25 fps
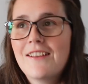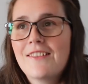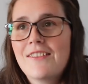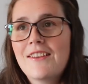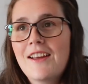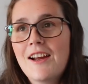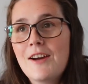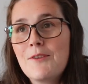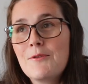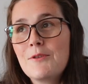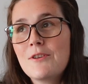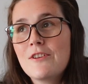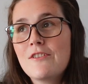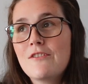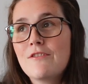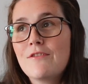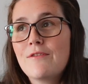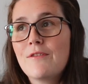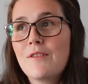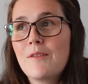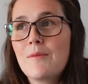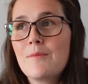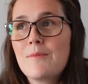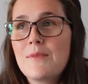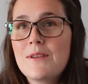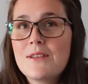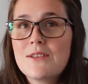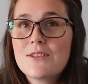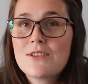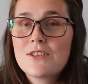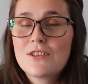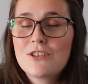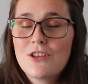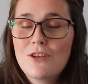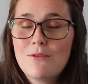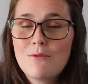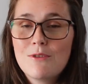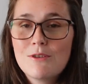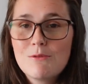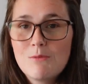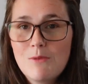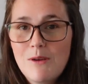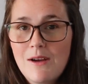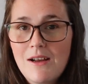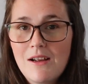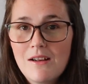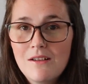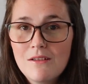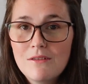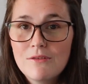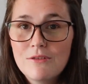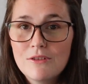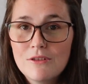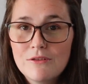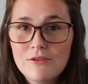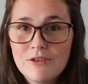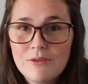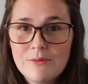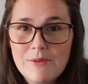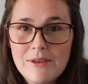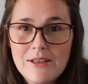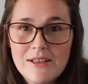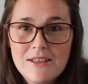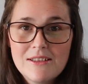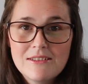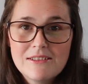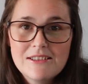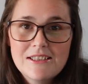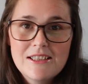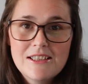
That would have been so much more helpful for me.